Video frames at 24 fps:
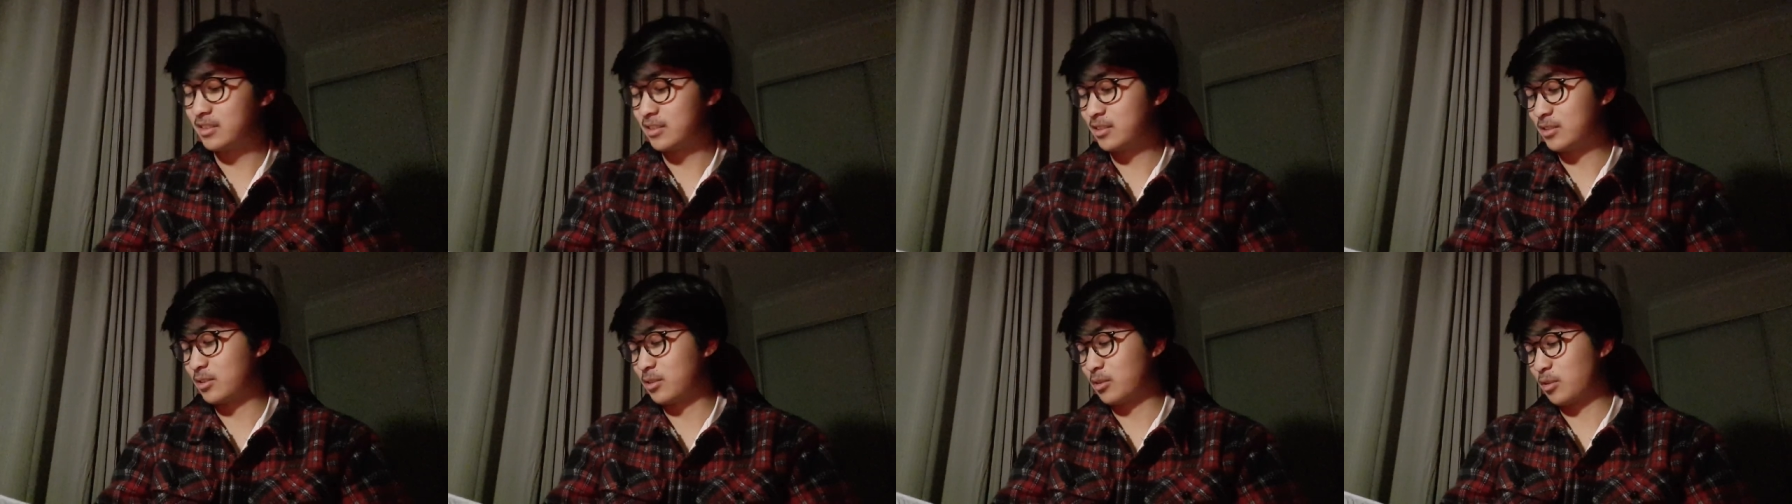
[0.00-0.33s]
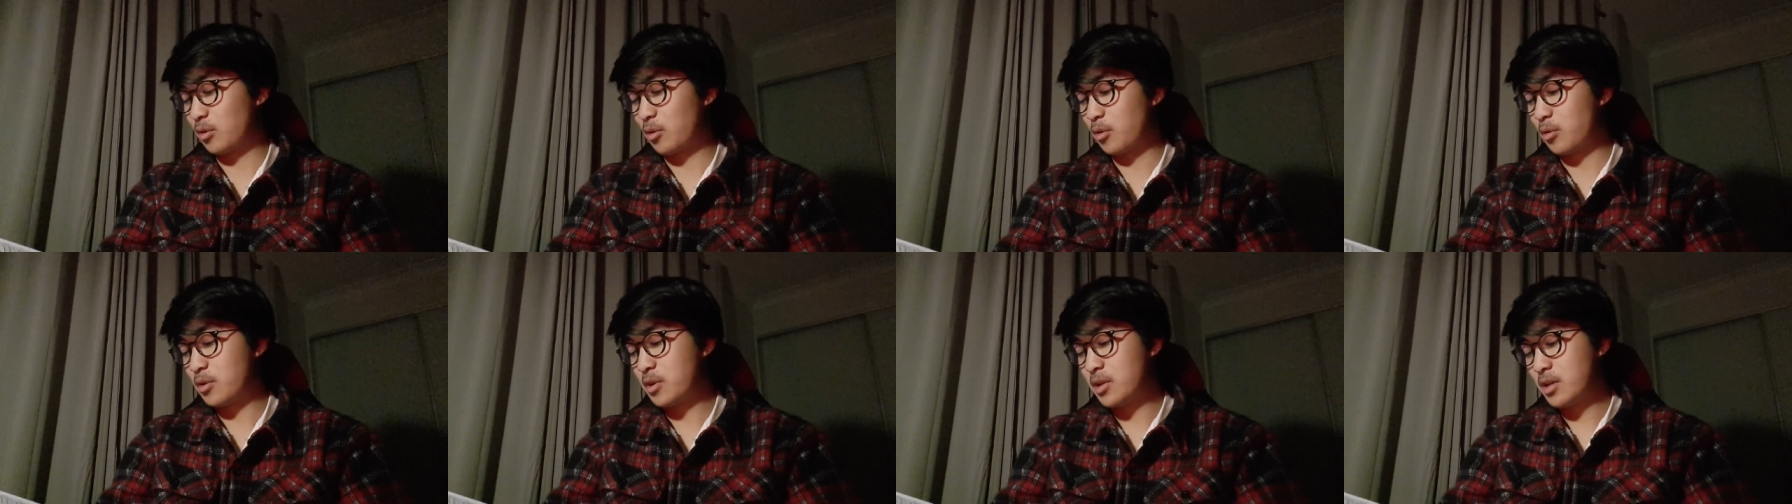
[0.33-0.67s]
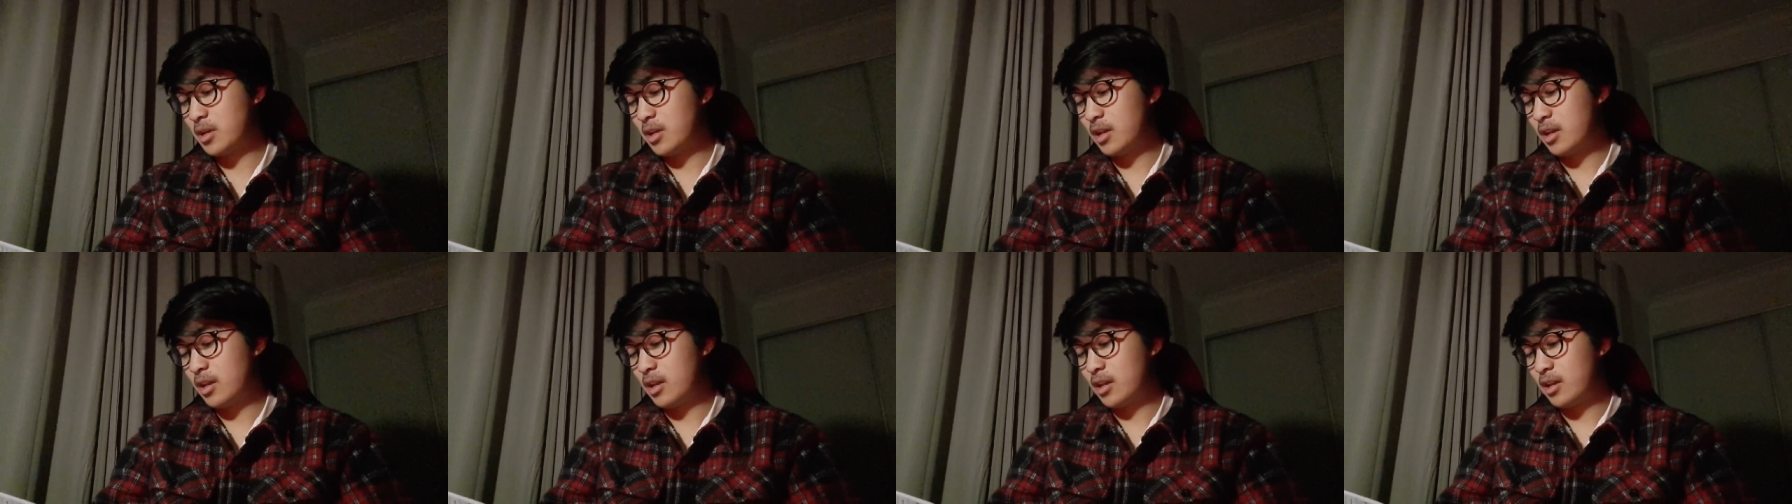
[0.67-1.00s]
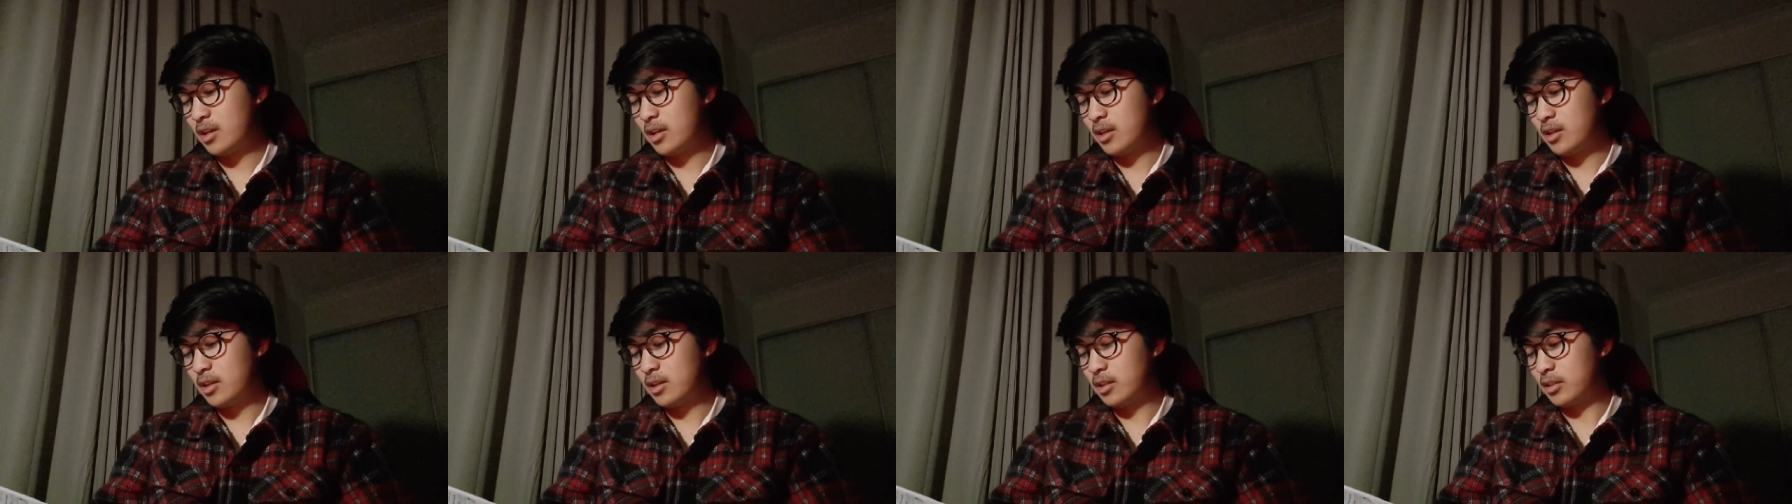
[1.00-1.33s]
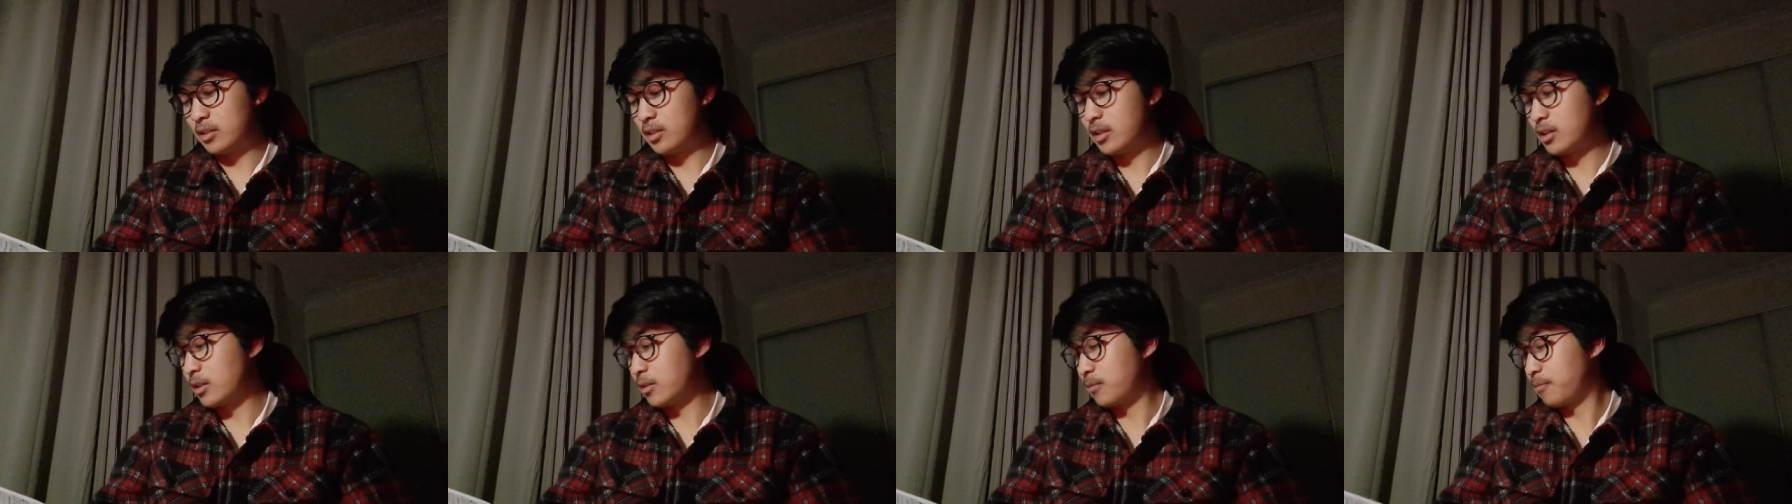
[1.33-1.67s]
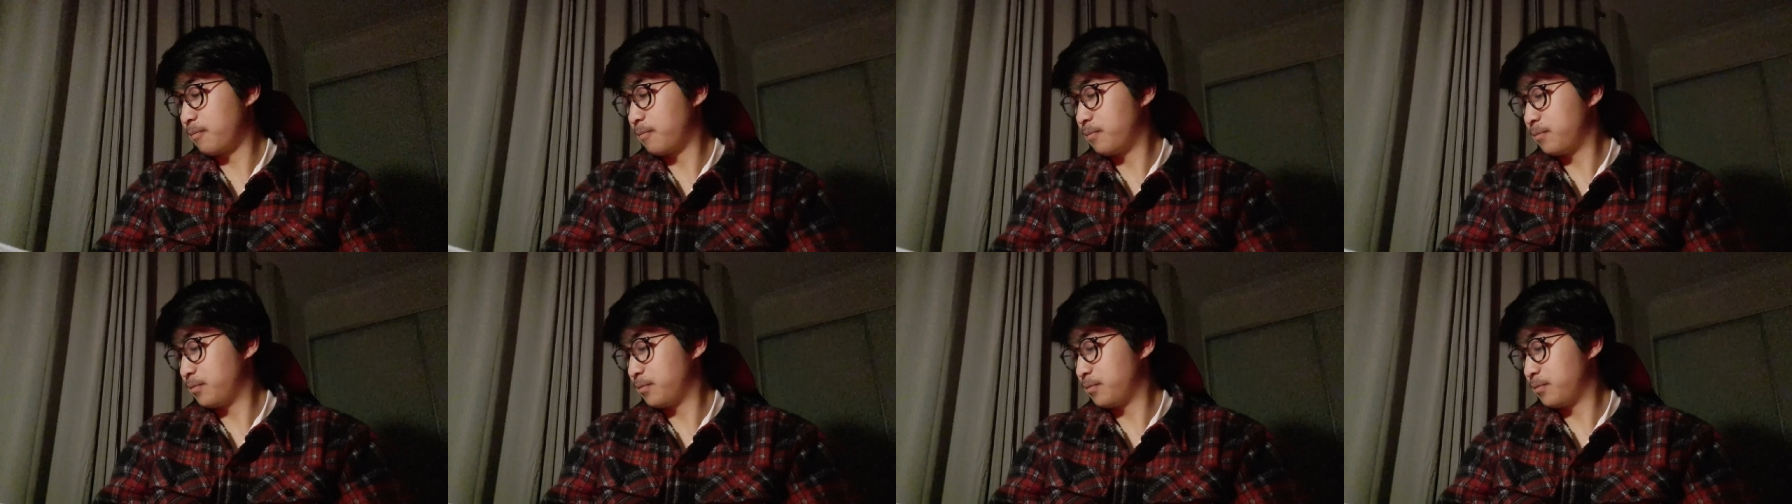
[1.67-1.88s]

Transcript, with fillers: So yeah,